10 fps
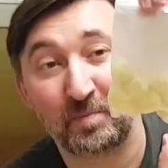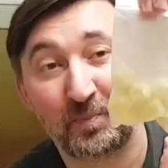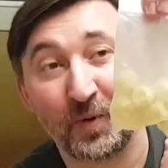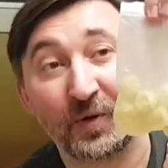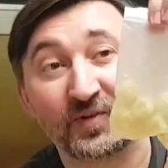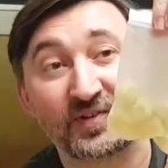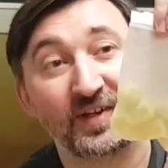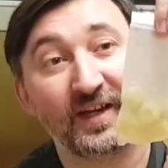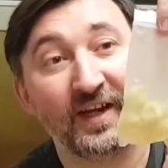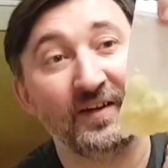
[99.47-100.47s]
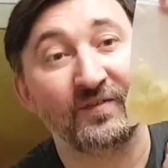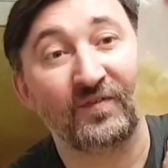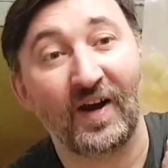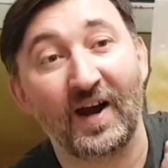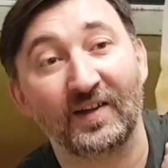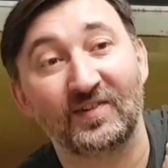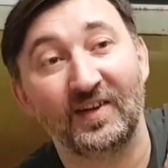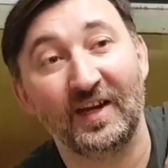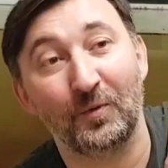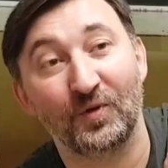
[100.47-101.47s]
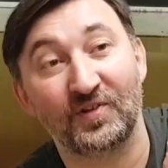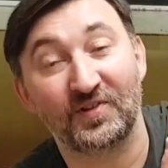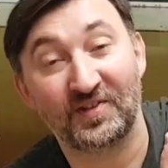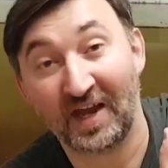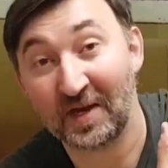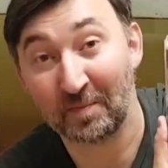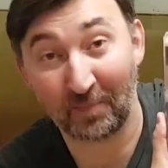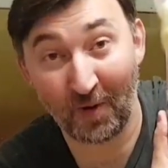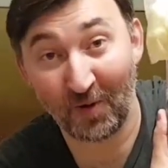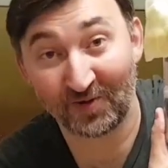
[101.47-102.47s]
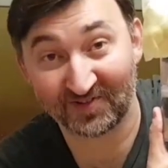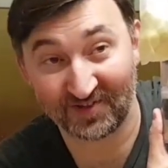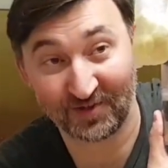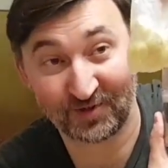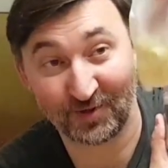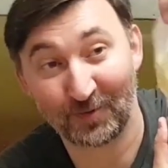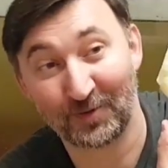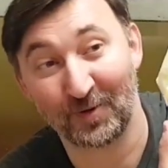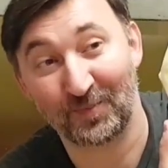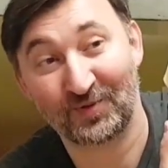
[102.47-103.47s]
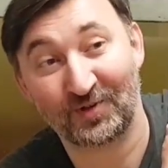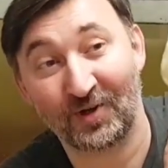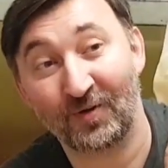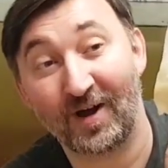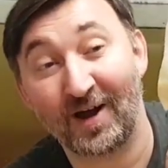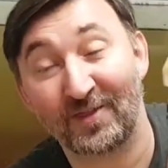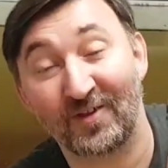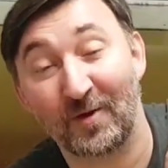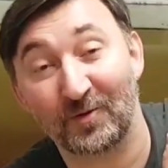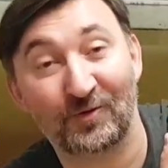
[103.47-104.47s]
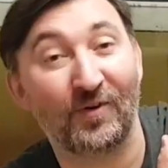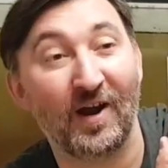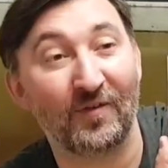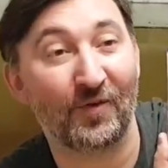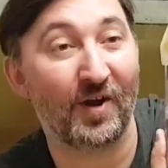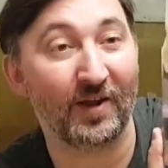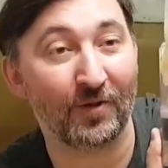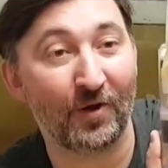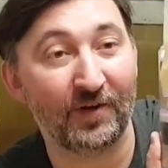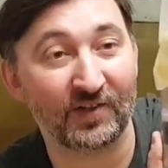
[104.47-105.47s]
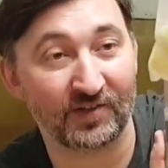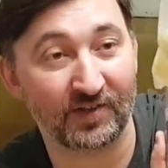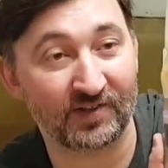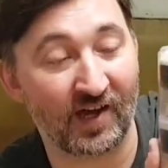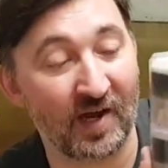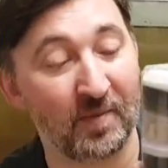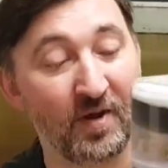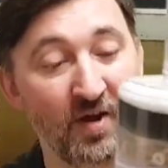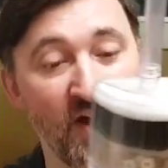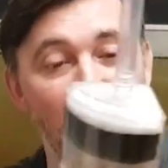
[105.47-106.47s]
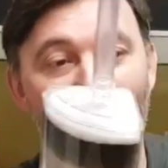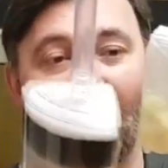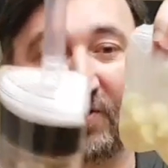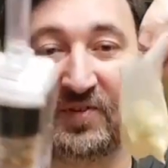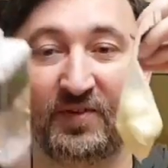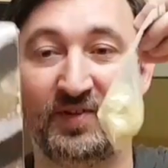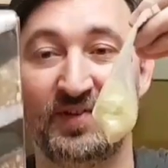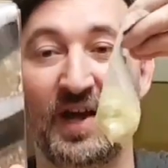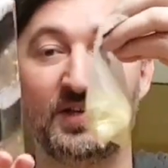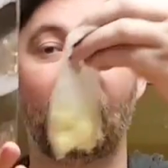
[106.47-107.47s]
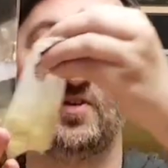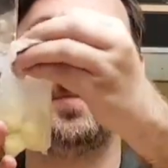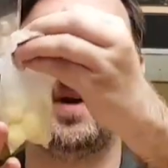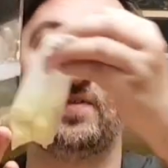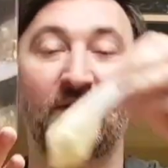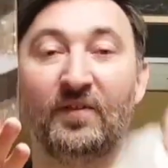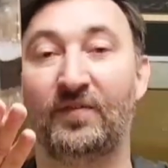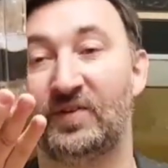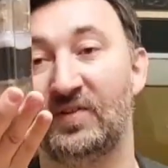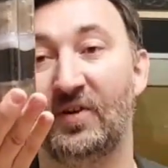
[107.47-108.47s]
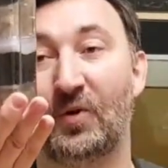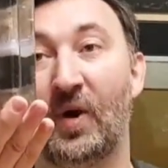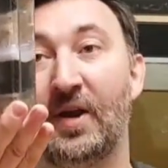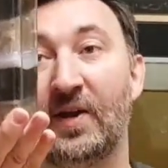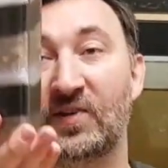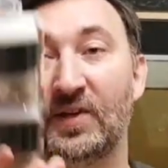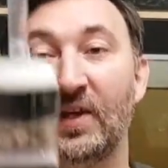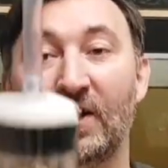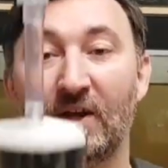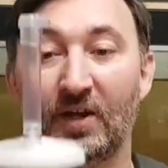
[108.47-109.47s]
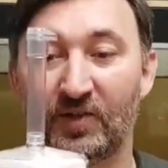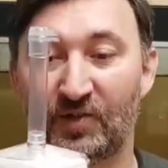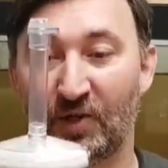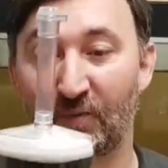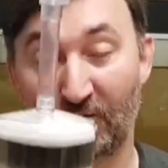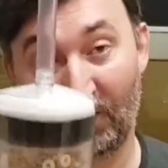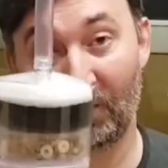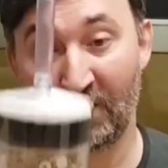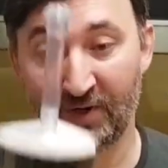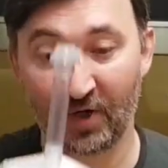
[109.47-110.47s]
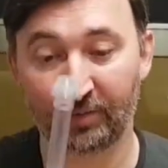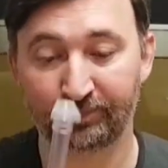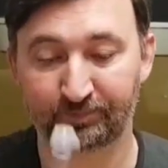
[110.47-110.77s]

but in fact it was 10 balls that showed up. So I thought that was rather hilarious at the time, but the size of them, I think they'll fit in there quite nicely. So away we go.